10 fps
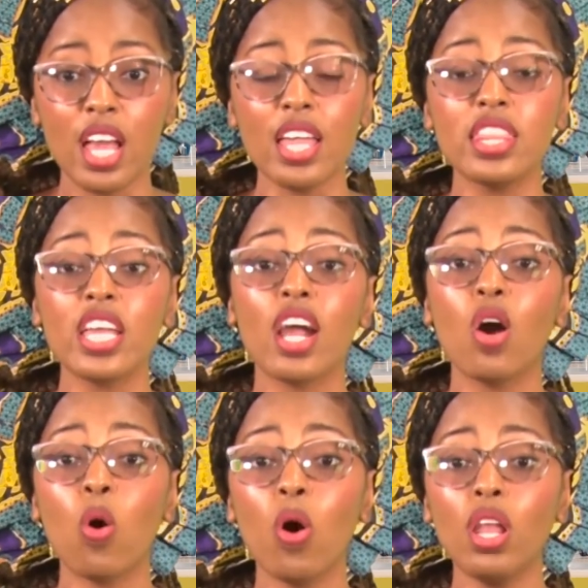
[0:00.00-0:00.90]
They are
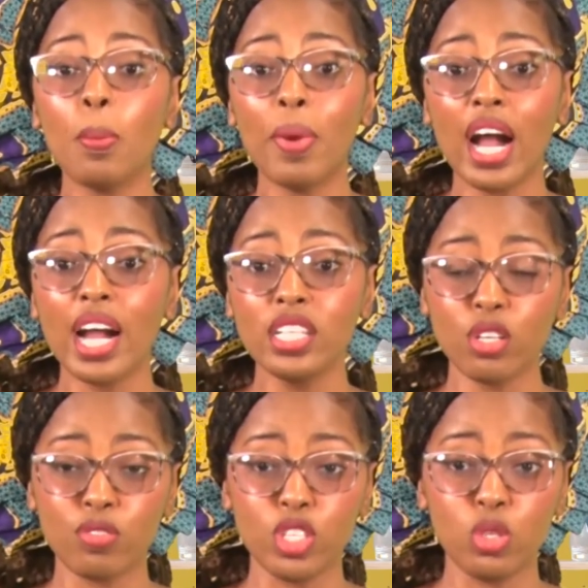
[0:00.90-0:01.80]
all a part
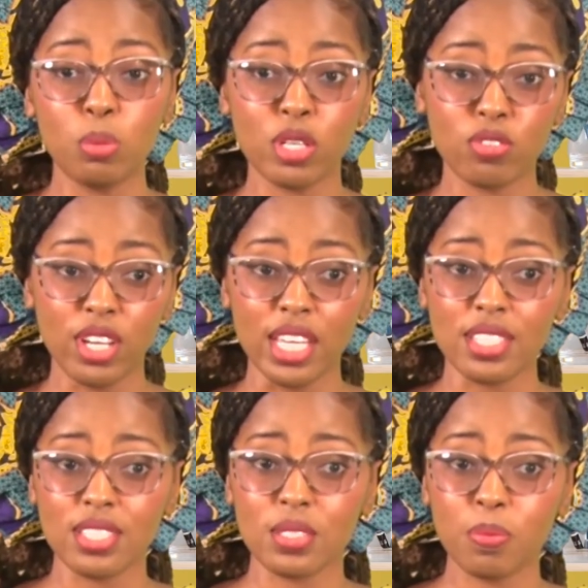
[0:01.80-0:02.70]
of the human
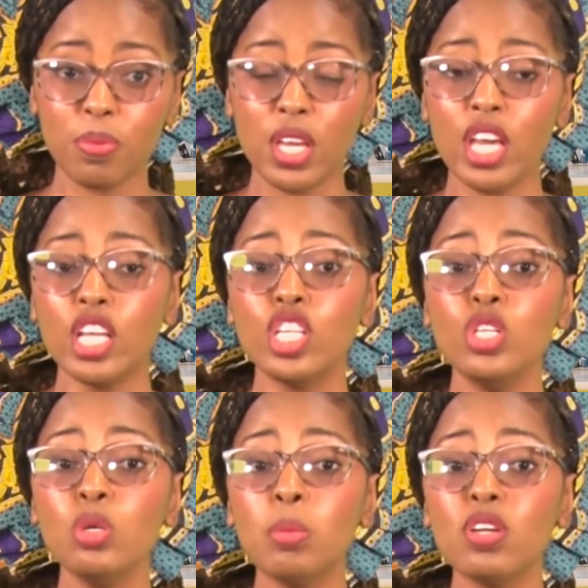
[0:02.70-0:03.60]
race. The
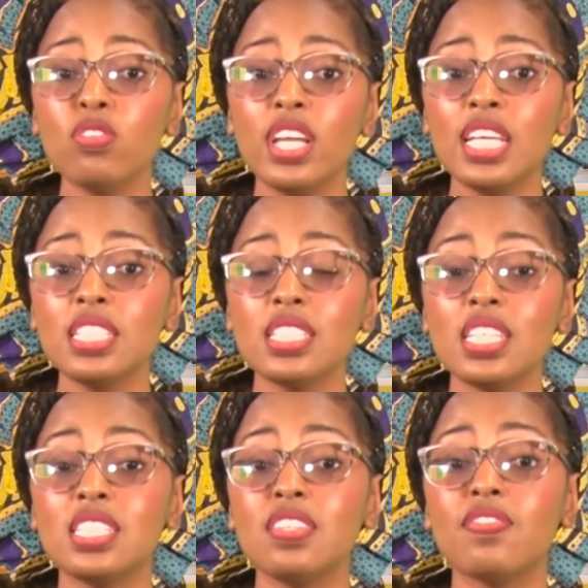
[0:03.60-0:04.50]
human race
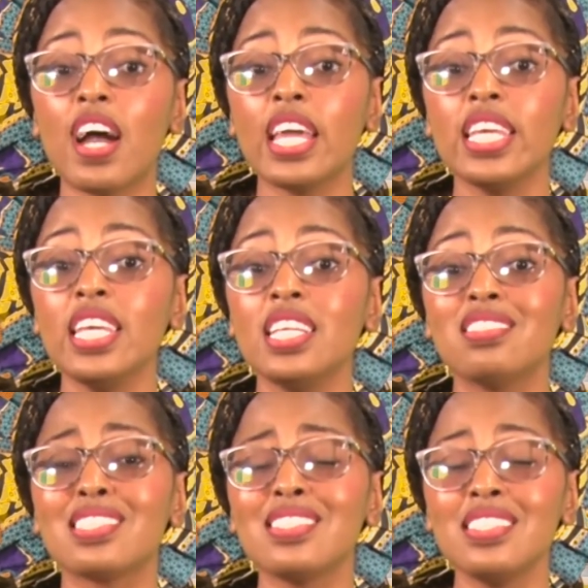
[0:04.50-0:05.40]
is divided
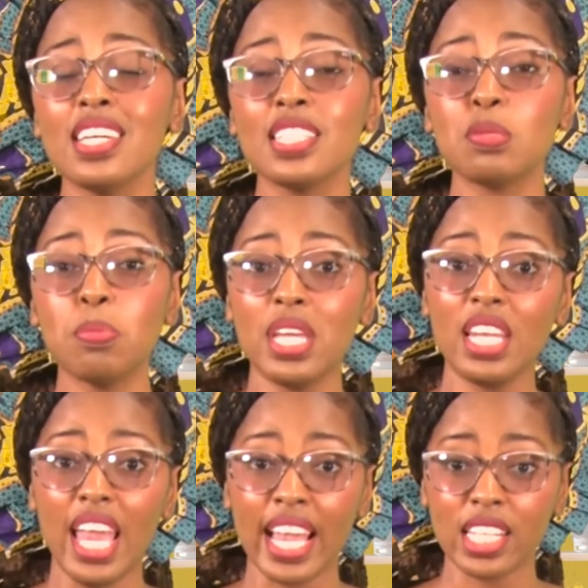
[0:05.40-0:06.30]
into 6
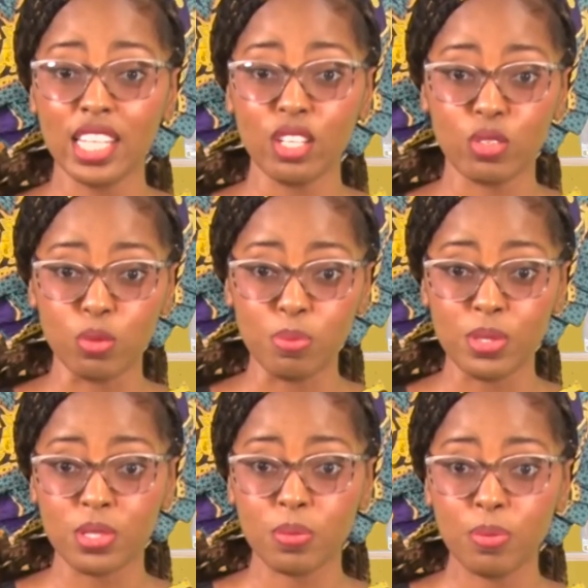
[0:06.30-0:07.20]
main ethnic
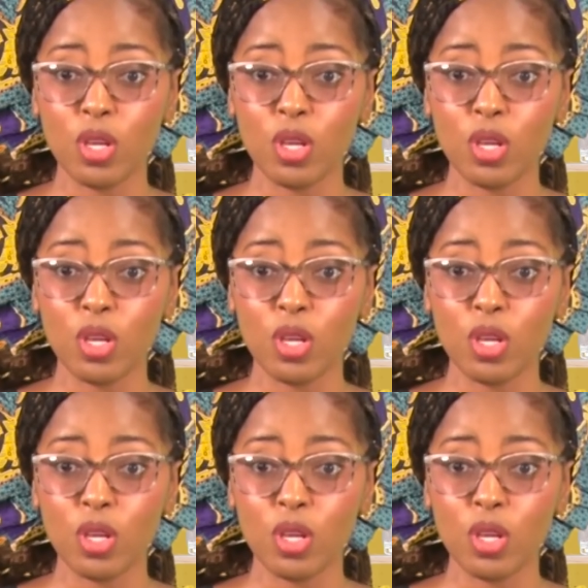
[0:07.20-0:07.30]
groups.